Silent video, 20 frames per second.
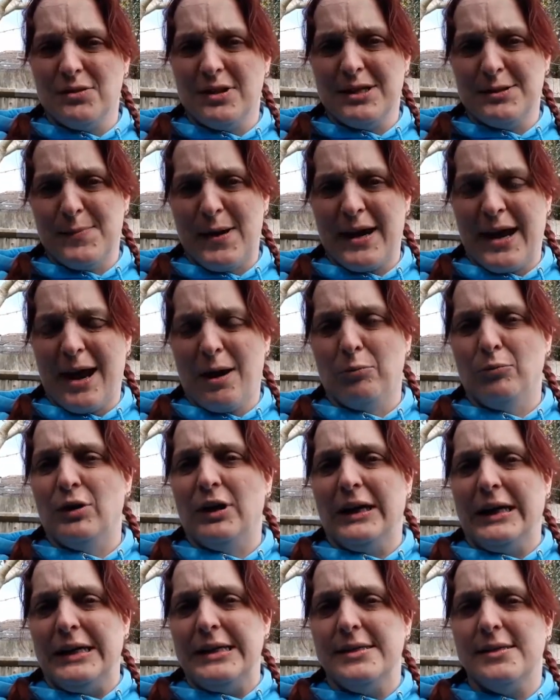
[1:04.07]
or at least my
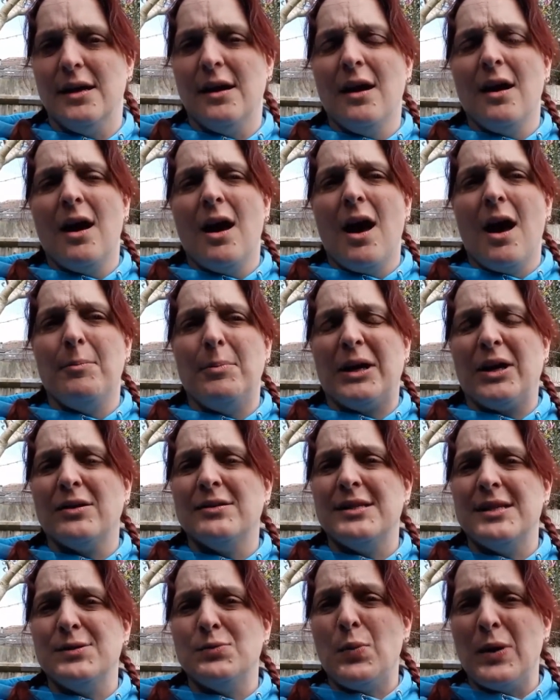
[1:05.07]
camera is,
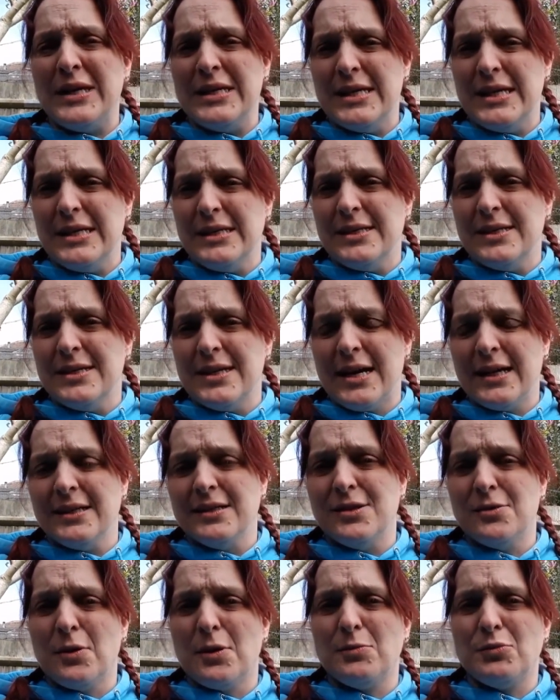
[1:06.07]
because it's windy today,
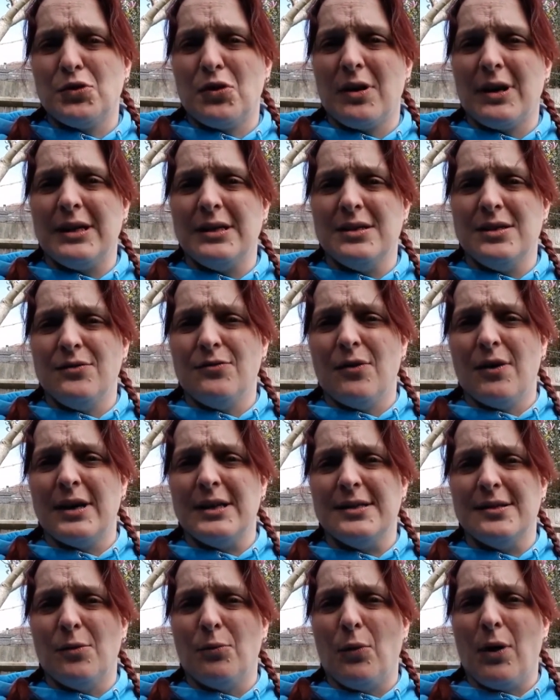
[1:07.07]
so I'm trying to
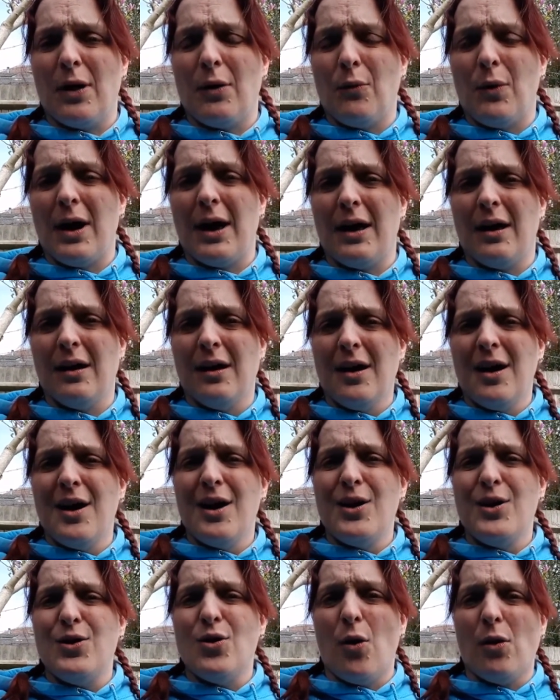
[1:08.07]
find somewhere where
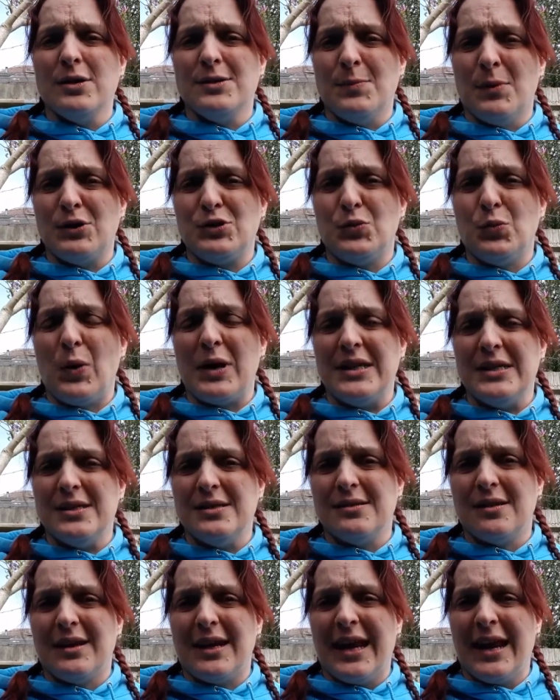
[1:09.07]
not as much wind
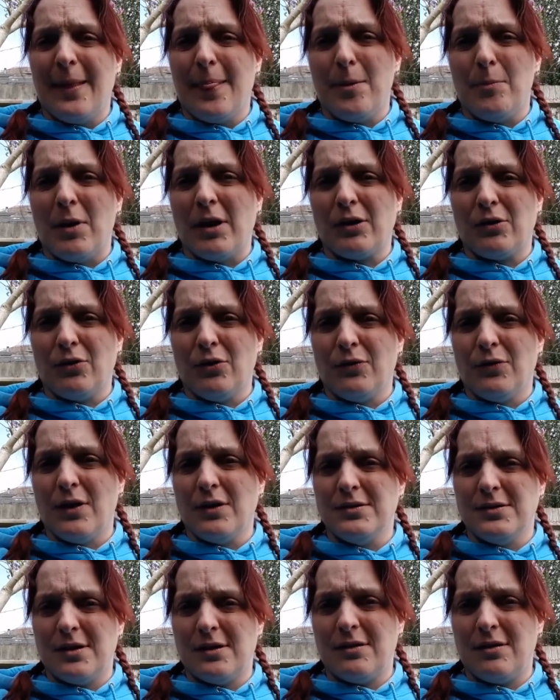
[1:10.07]
is going to hit the
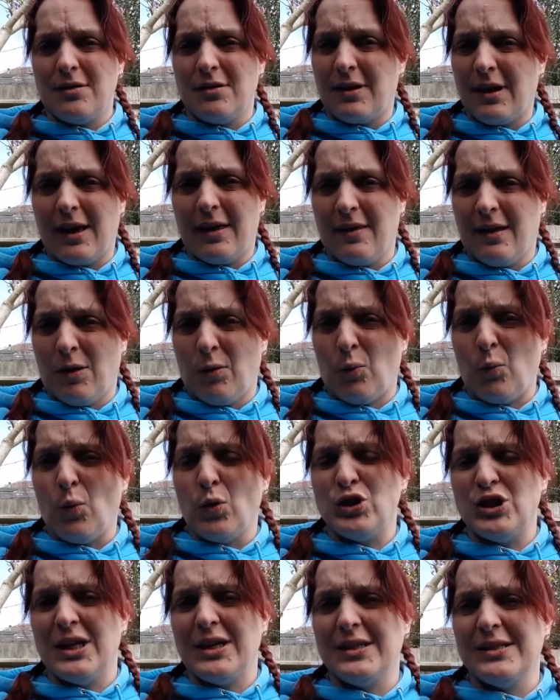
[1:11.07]
microphone so you don't get that
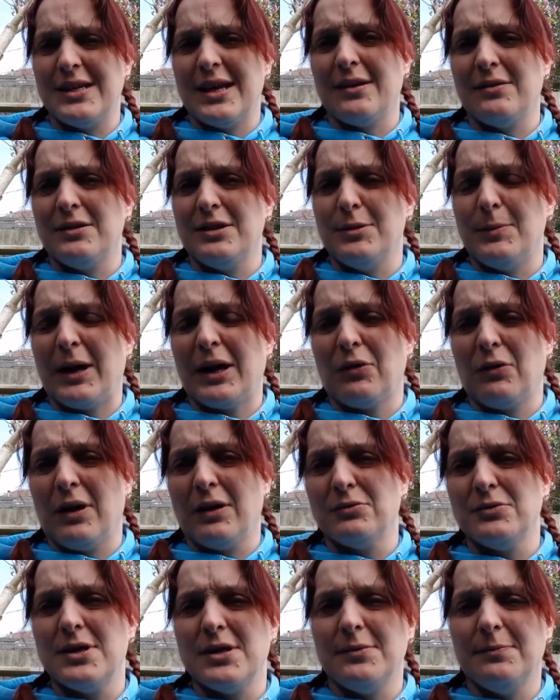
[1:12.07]
whooshing sound in the
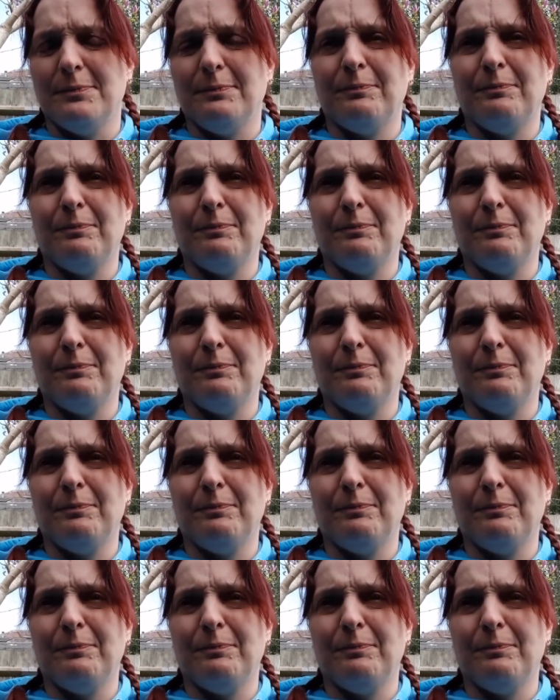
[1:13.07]
background.